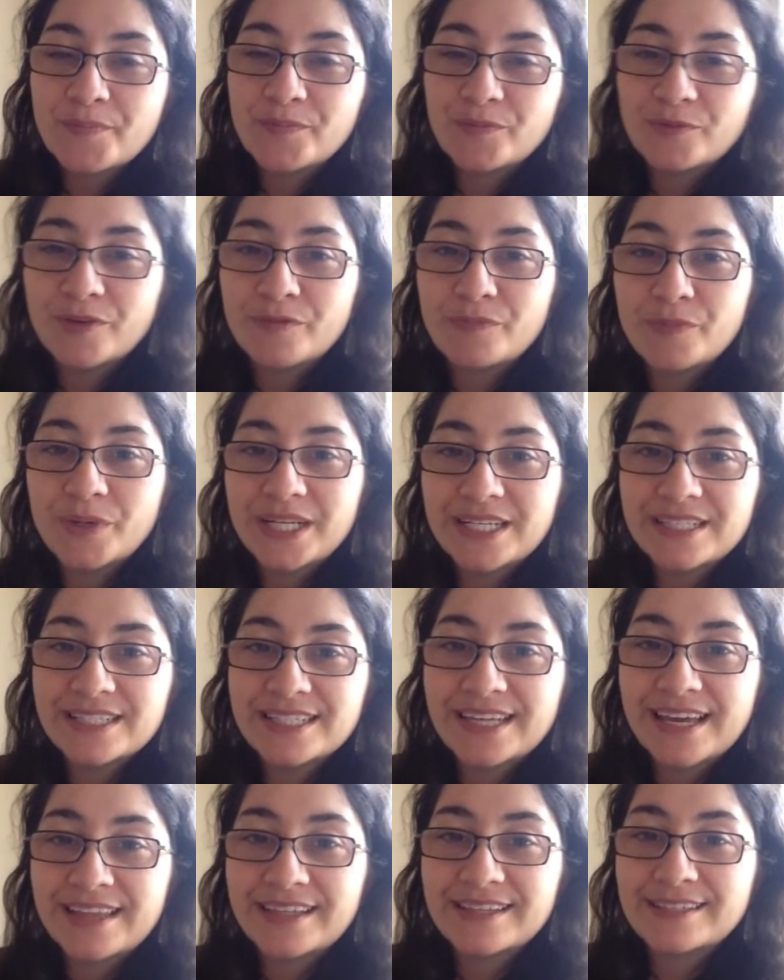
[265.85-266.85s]
we're putting
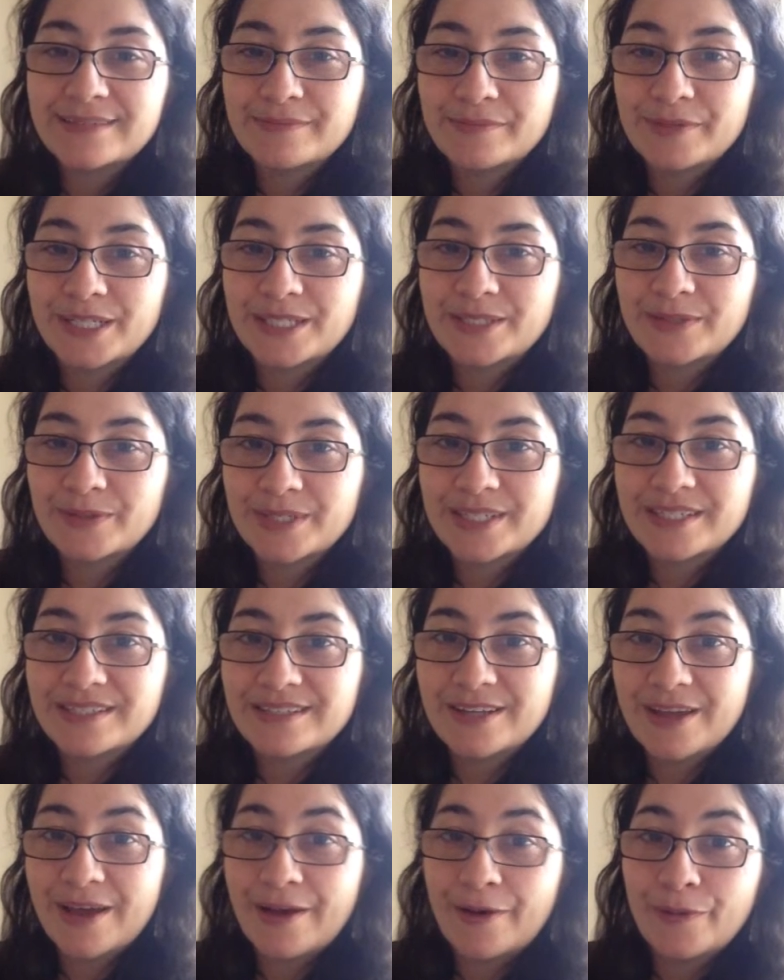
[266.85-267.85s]
together some resources
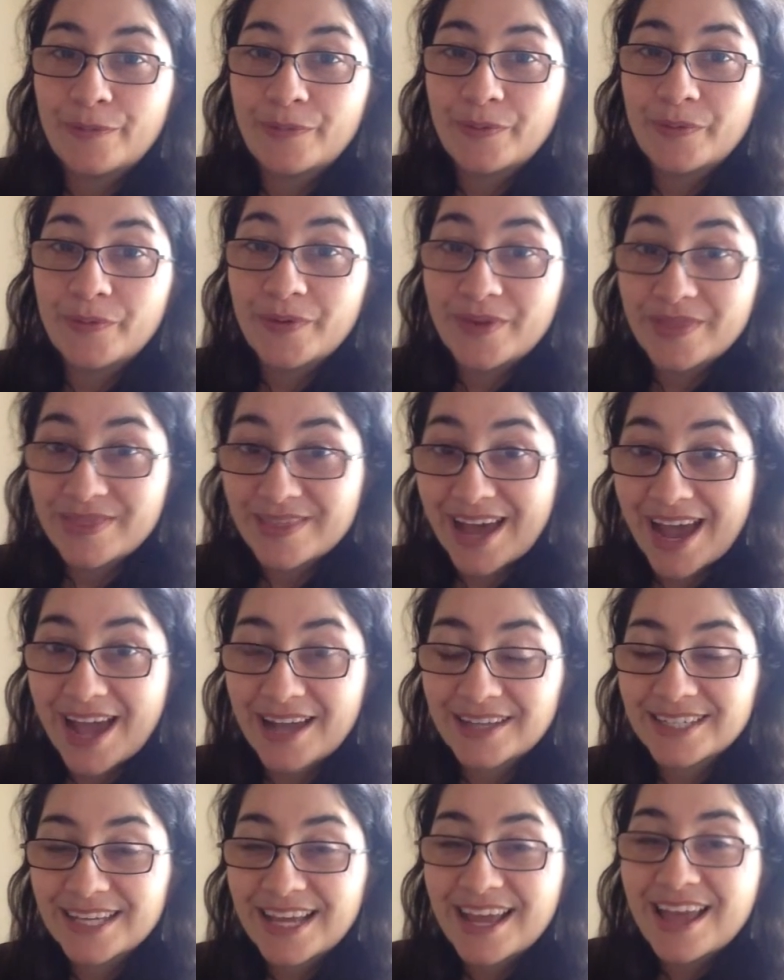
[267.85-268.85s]
to help with
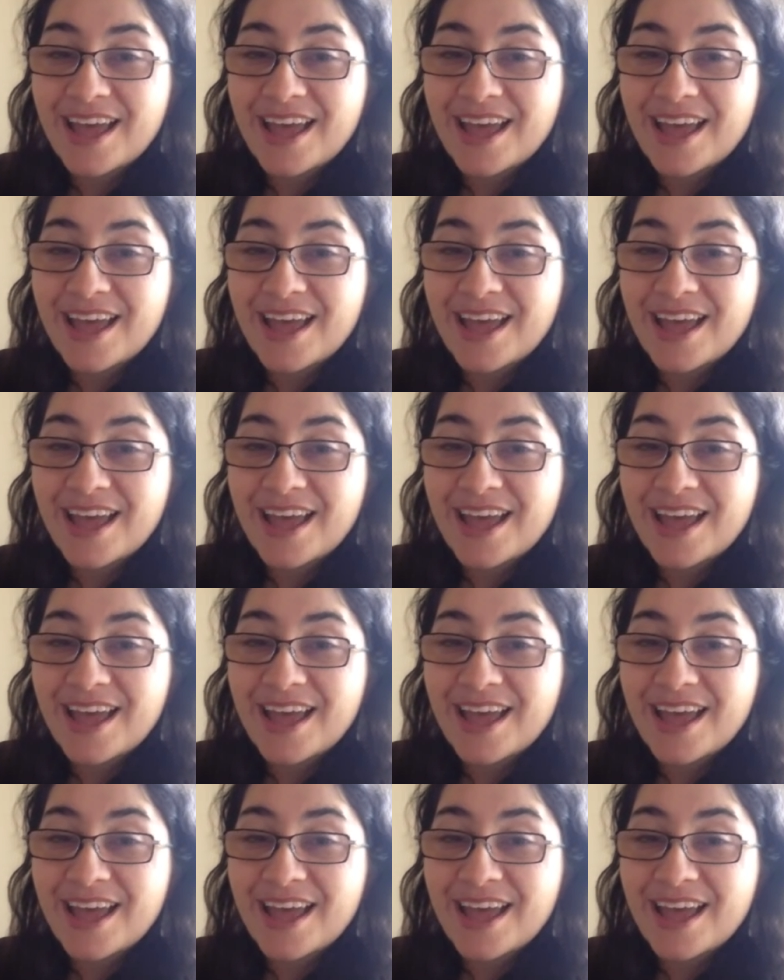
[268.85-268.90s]
that.